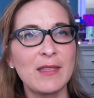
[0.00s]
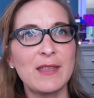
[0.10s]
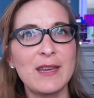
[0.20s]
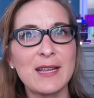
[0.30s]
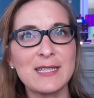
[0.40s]

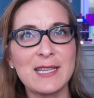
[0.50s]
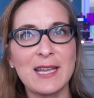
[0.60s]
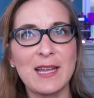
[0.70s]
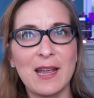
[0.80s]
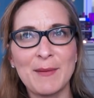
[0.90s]
The next
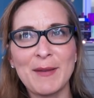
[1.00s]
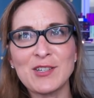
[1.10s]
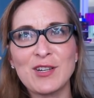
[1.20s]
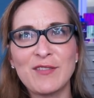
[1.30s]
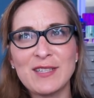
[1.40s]
thing, I'm
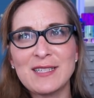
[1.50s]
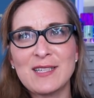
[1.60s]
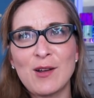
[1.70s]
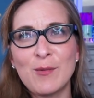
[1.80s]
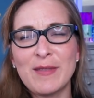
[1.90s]
not sure if this
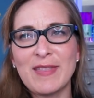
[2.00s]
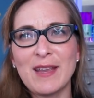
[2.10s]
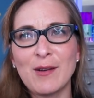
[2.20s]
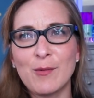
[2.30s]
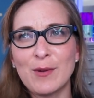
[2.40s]
is all one
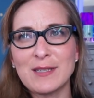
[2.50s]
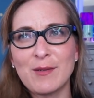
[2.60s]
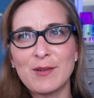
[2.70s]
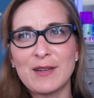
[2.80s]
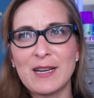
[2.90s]
thing or what's
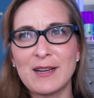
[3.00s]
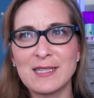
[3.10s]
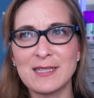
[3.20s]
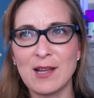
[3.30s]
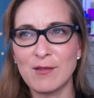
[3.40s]
going on here
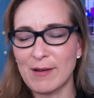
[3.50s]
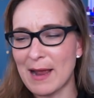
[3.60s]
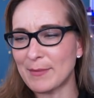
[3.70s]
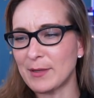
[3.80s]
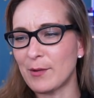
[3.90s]
because it's all
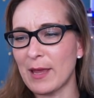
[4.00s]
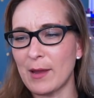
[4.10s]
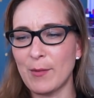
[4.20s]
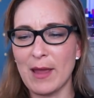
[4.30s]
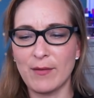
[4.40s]
wrapped.
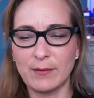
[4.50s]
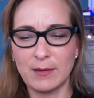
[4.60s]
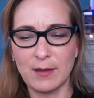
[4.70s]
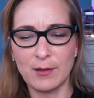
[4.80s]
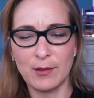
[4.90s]
Okay, we have
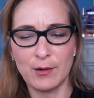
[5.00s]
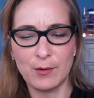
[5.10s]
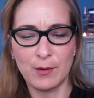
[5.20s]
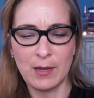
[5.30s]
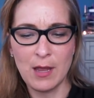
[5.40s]
another
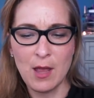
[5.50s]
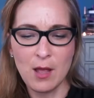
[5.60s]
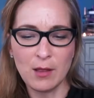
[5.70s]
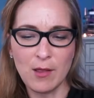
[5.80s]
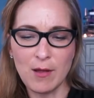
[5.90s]
little
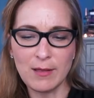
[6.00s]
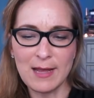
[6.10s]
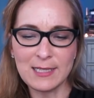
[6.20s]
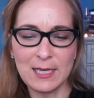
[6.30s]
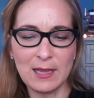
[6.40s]

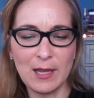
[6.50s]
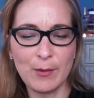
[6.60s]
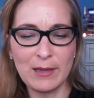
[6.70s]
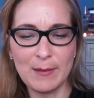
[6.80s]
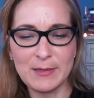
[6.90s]
long-lasting
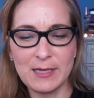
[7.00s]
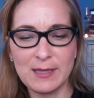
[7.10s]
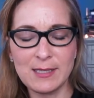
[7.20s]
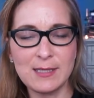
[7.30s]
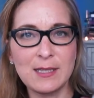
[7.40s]
liquid lipstick.
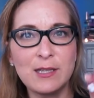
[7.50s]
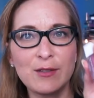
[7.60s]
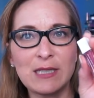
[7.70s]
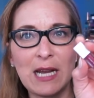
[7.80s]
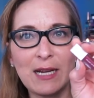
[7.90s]
This is a
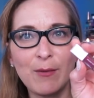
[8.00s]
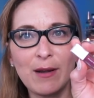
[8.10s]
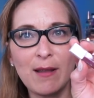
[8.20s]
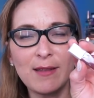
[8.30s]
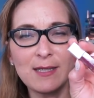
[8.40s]
little tiny
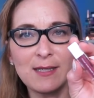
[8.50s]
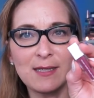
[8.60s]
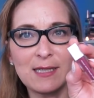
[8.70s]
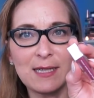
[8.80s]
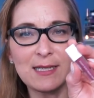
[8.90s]
one and this is
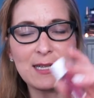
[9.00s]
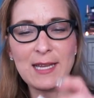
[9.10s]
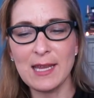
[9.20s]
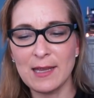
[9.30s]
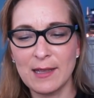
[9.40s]
in
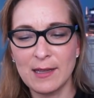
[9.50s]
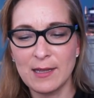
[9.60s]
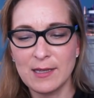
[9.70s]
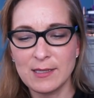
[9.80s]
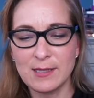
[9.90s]
Tuscany.
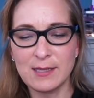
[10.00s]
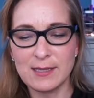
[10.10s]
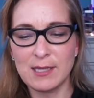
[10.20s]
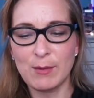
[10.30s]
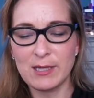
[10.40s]
So
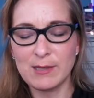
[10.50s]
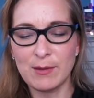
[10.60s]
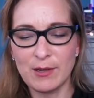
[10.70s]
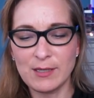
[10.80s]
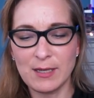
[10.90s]
let's see what this
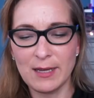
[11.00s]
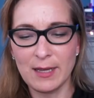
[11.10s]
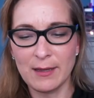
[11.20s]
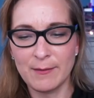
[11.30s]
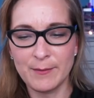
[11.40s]
one looks
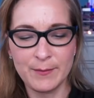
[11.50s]
like.